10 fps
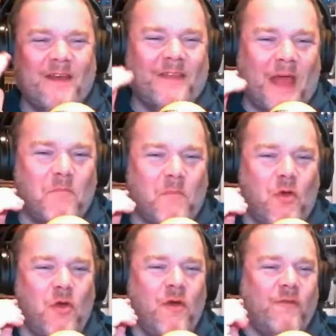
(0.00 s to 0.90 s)
They
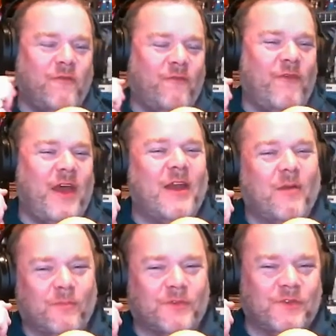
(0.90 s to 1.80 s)
moved
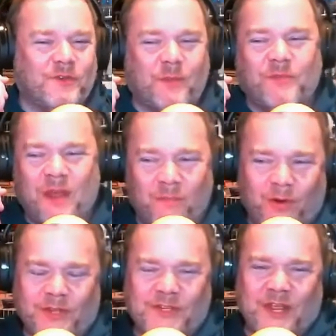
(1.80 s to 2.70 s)
Venom to
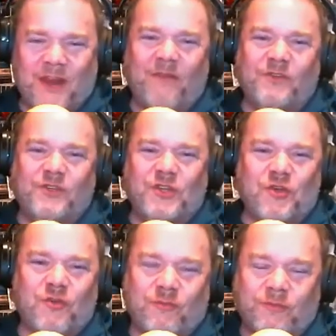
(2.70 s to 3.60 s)
September instead of
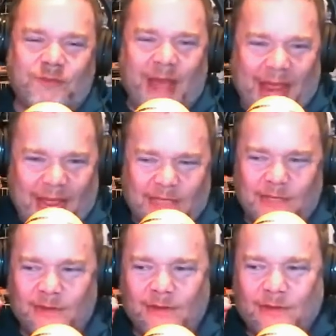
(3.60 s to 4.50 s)
June. Dang it.
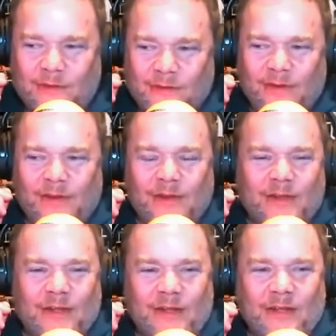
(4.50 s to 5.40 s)

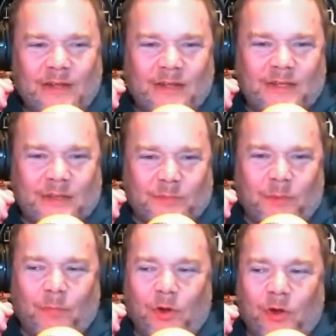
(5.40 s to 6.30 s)

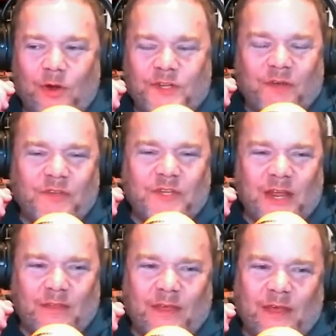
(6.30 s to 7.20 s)
September 17th.